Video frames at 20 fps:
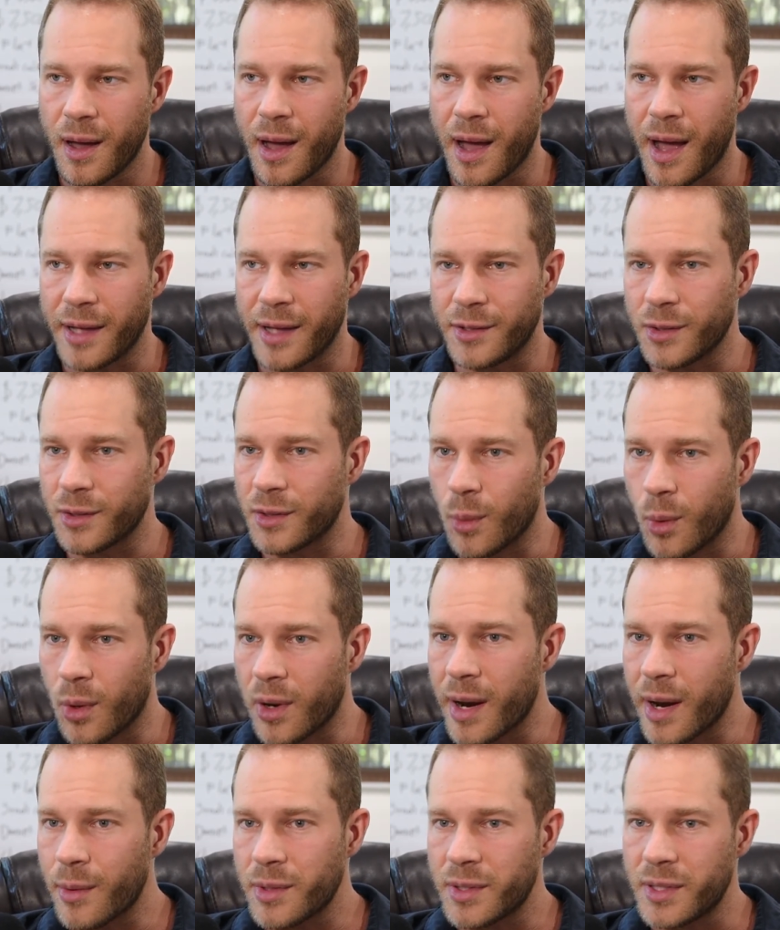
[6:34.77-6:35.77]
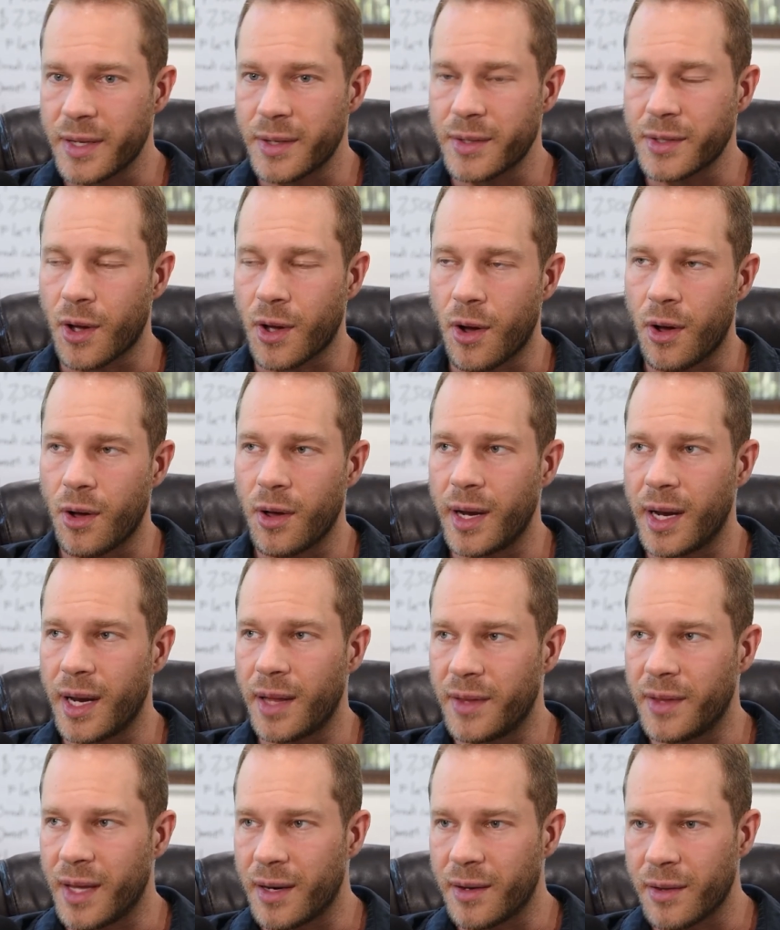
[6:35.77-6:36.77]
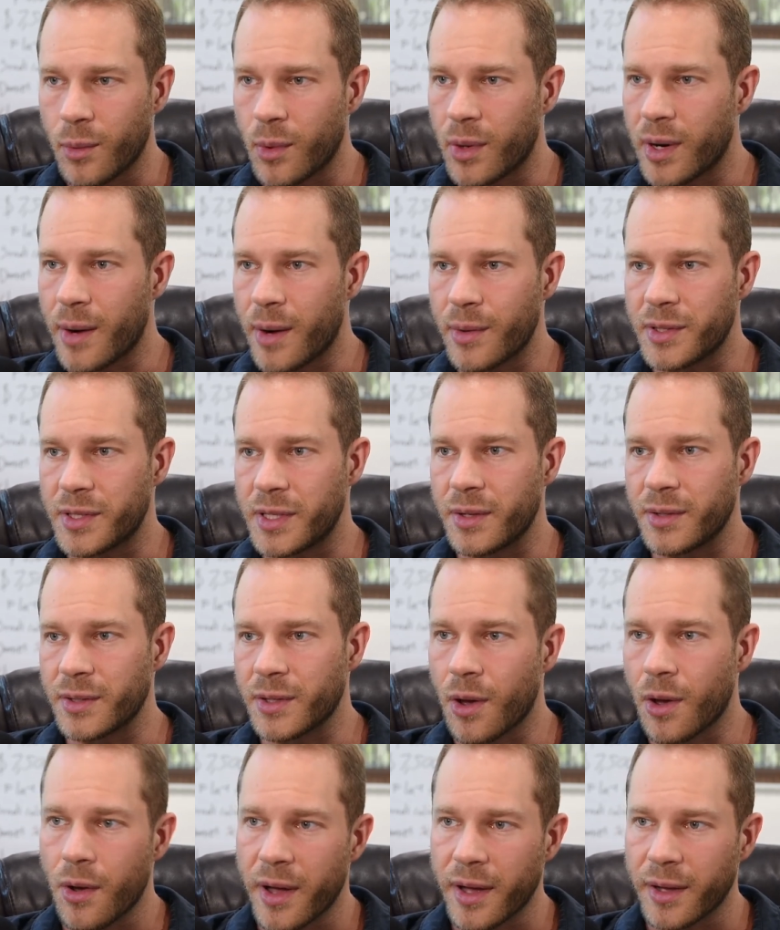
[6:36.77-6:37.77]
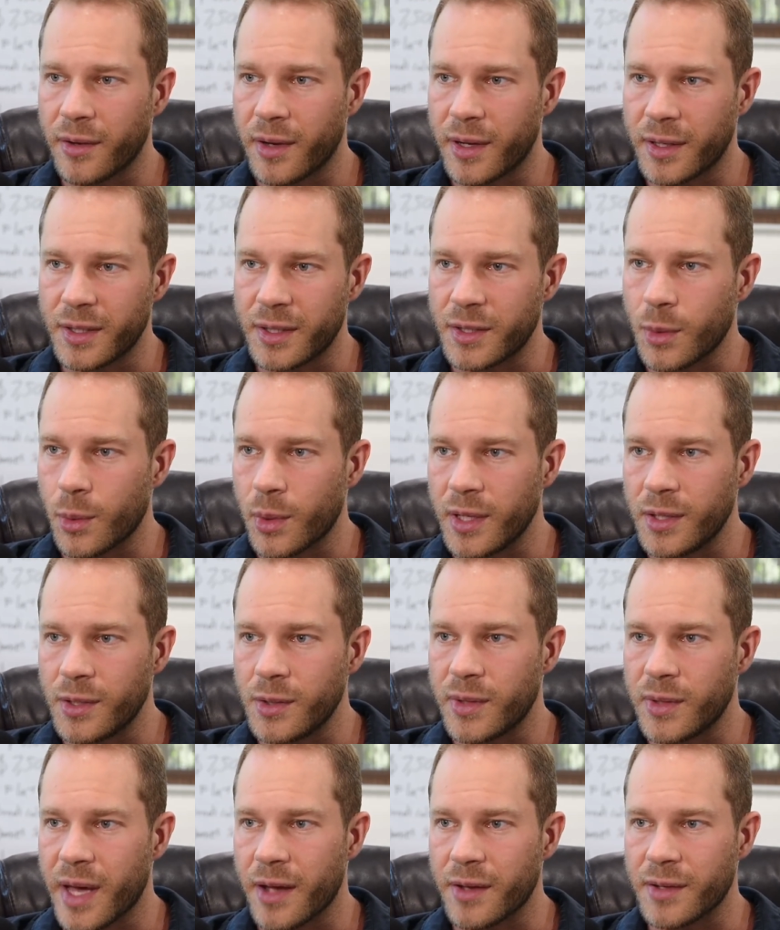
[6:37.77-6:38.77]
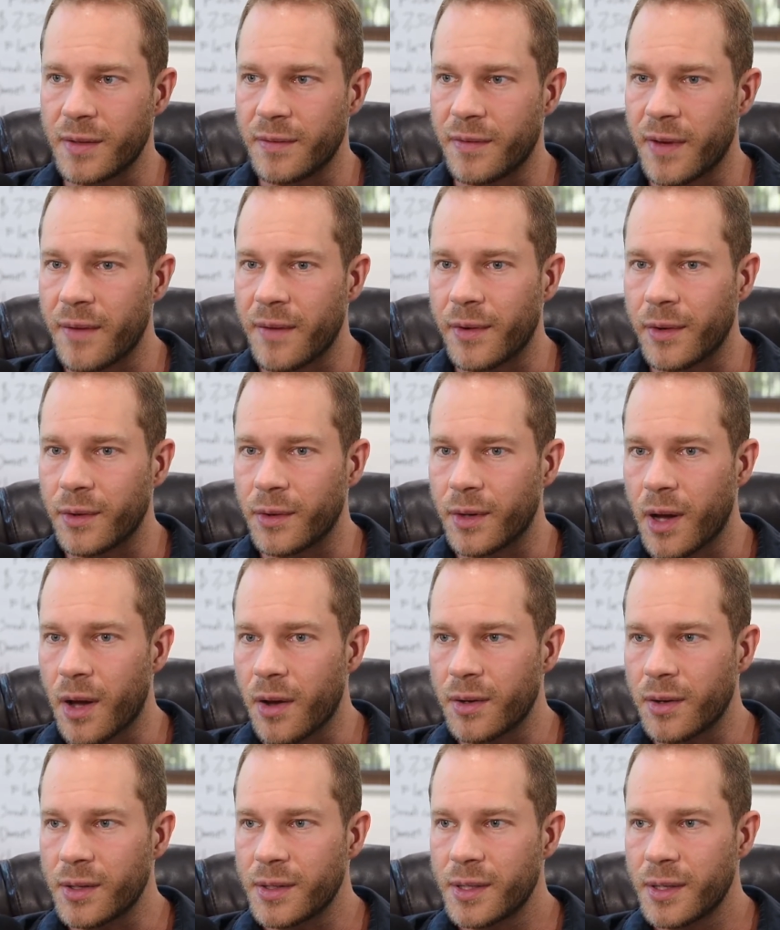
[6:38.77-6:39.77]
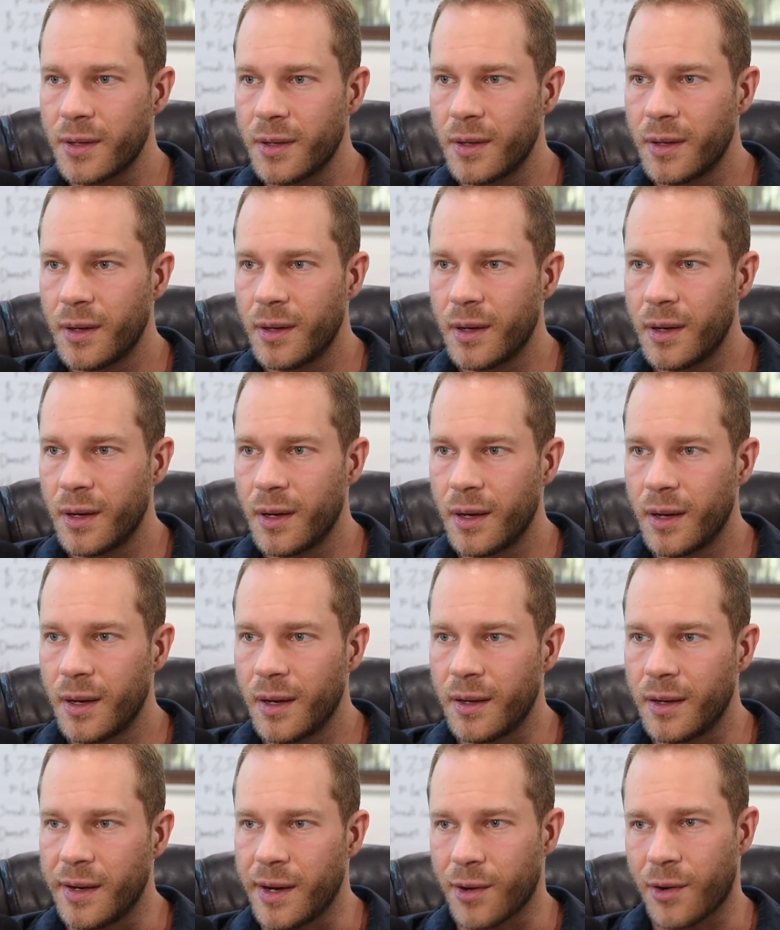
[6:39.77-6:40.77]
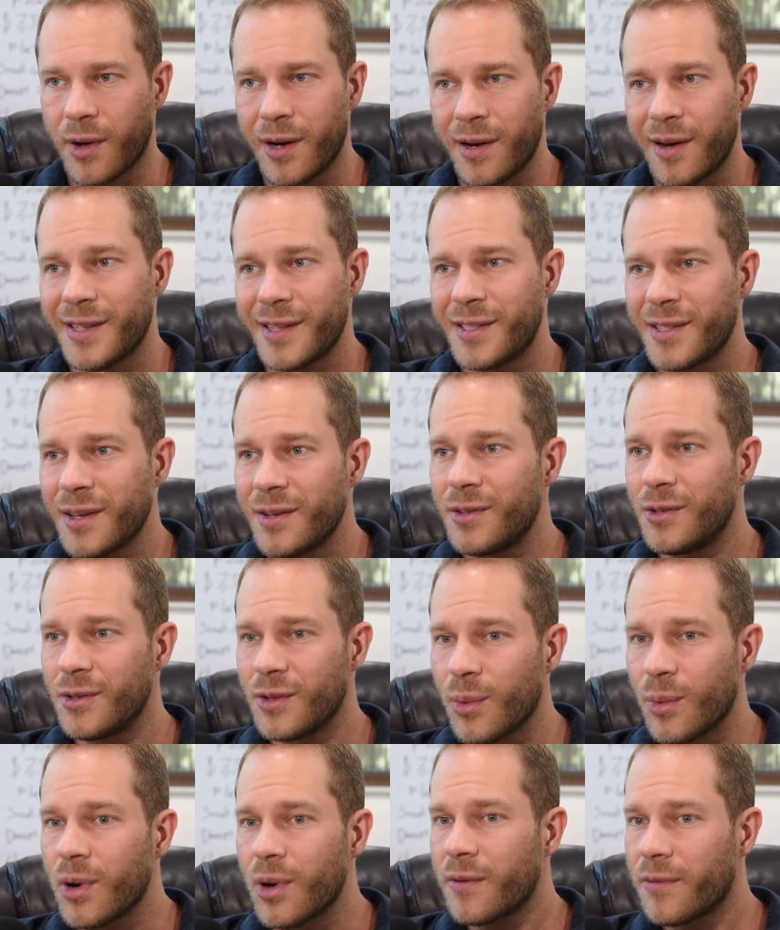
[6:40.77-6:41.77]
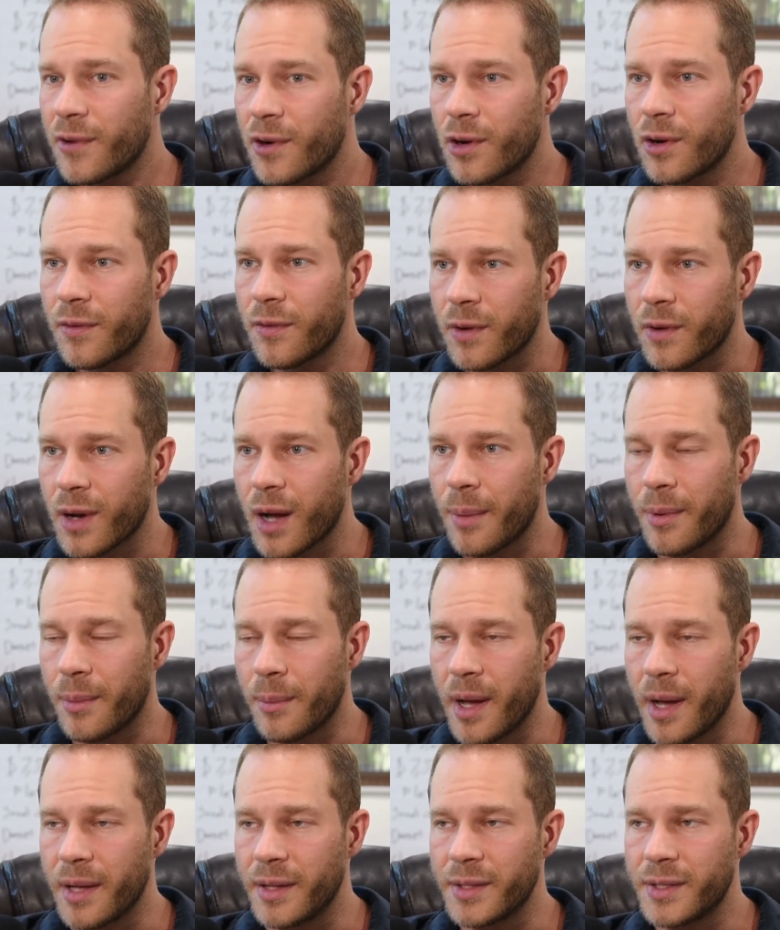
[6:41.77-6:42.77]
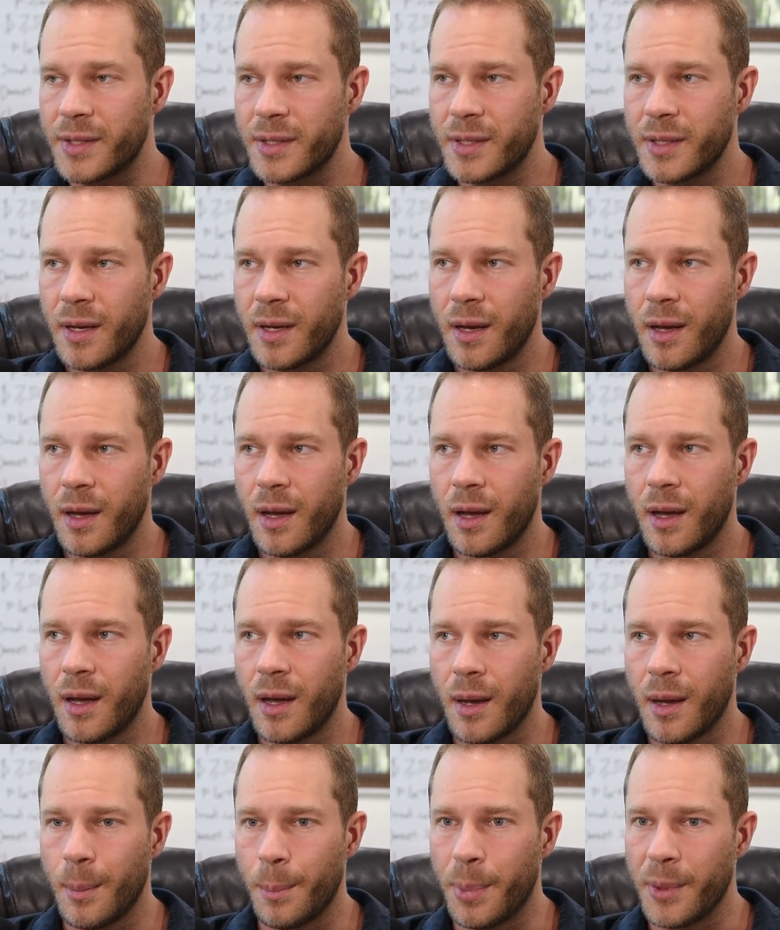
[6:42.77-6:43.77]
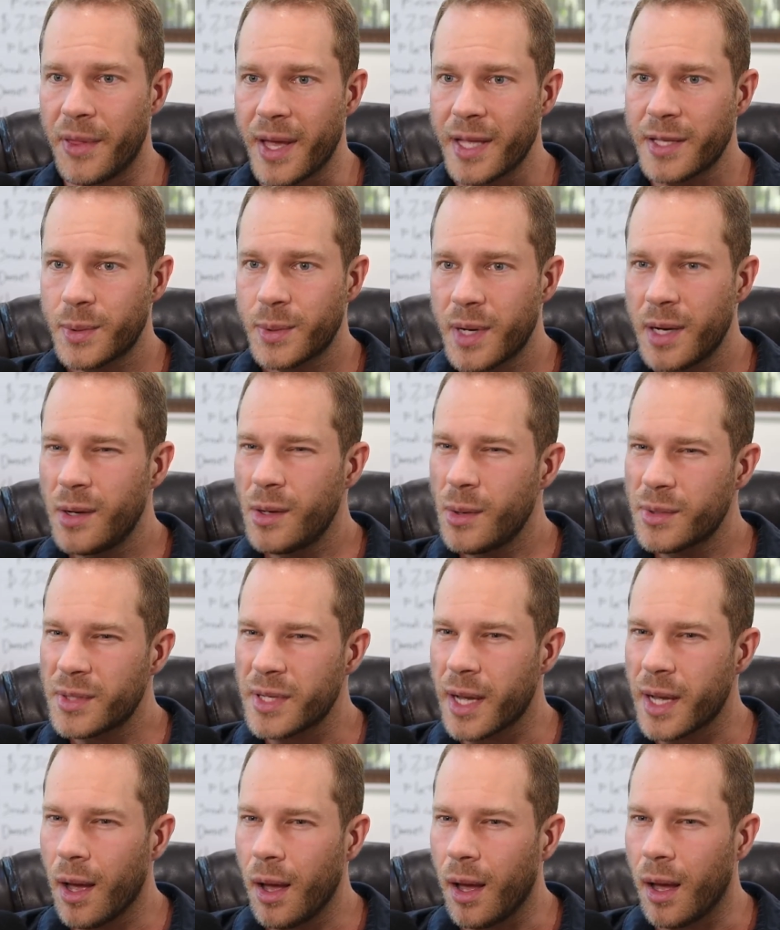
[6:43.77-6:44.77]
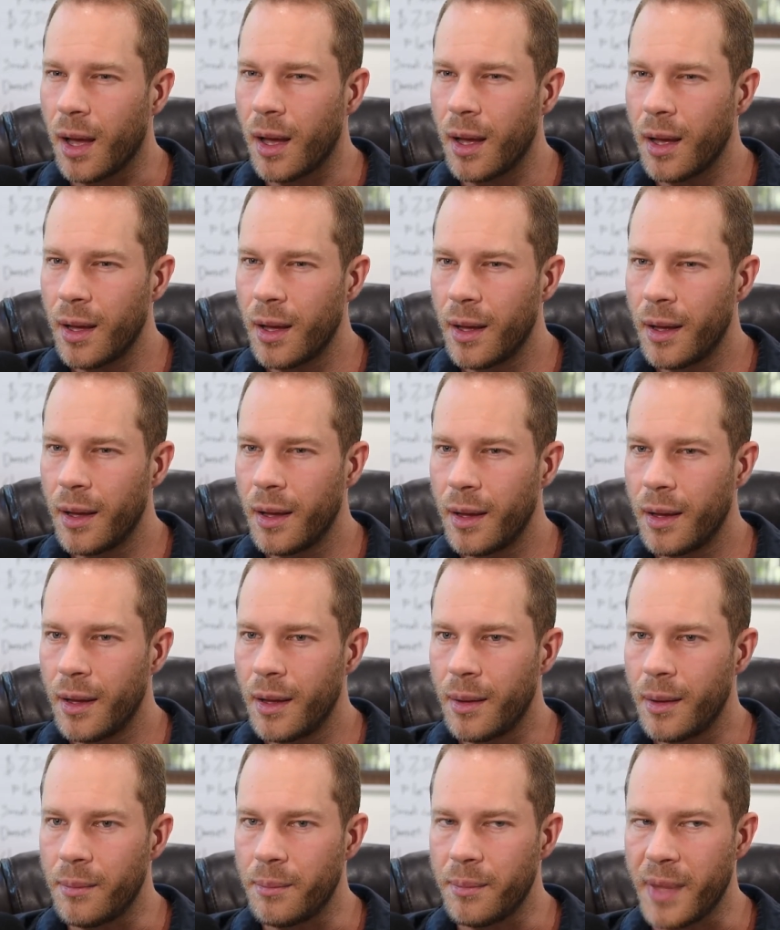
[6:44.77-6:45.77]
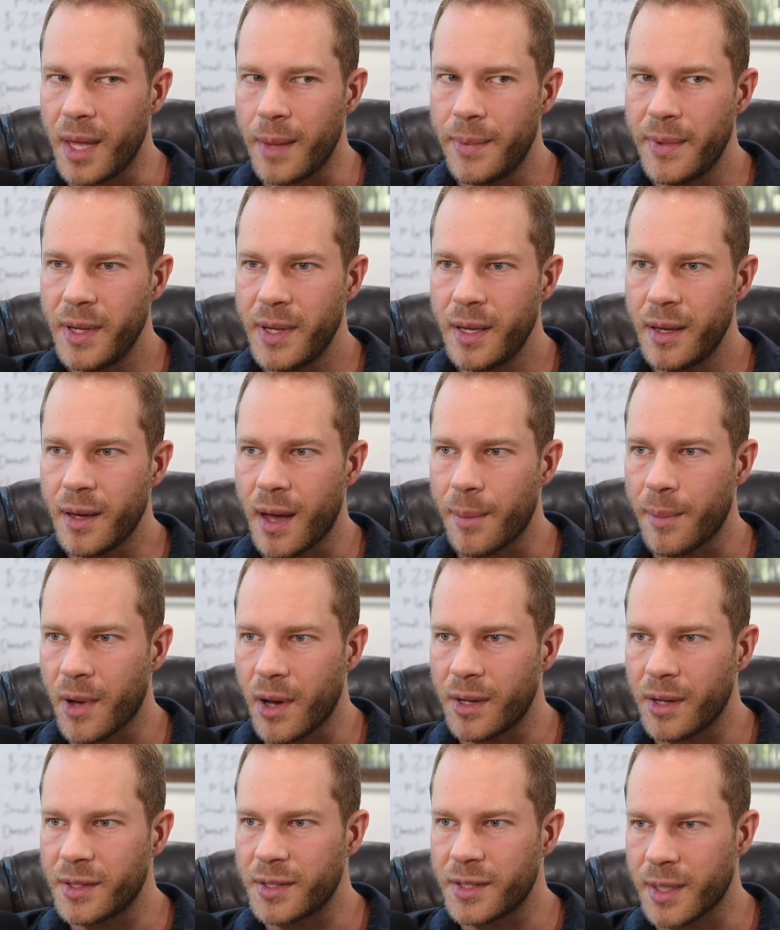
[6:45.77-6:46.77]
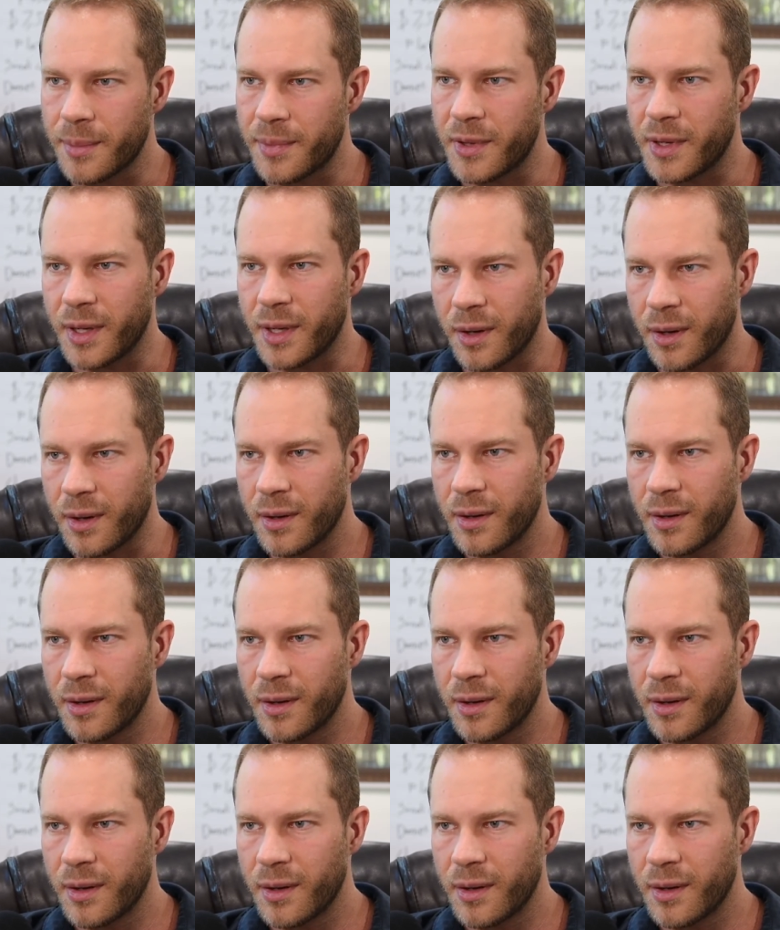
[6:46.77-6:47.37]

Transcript: I took the one hour sales call. And at the end of the one hour sales call, I collected $22,500. Now, granted, I still had to do the work for her for a couple months, but that's when I knew it was like, huh, maybe I'm on to something here.